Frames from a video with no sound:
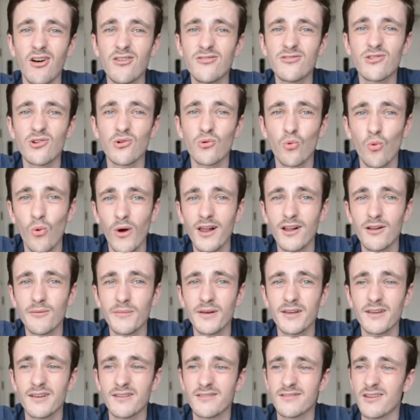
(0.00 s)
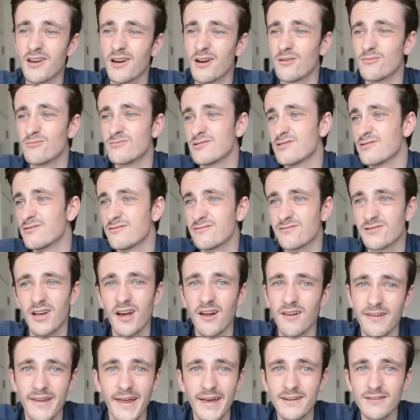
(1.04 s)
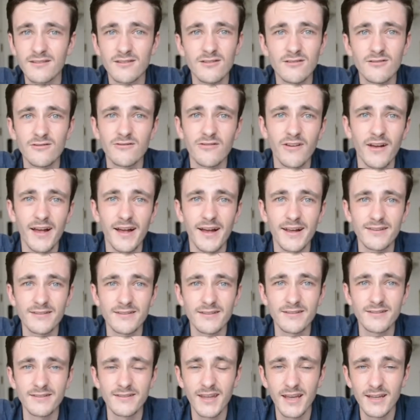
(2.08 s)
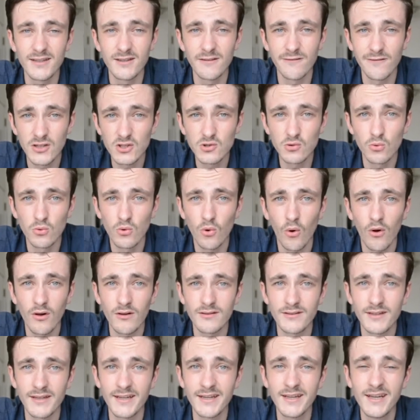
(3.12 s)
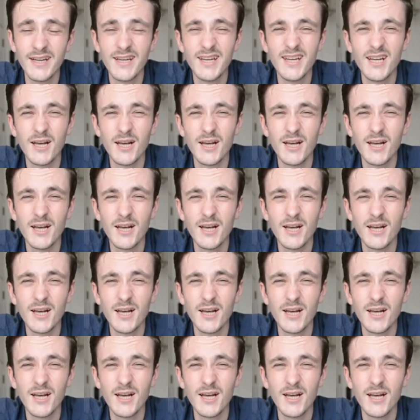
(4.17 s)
underwhelming in terms of collective and individual quality,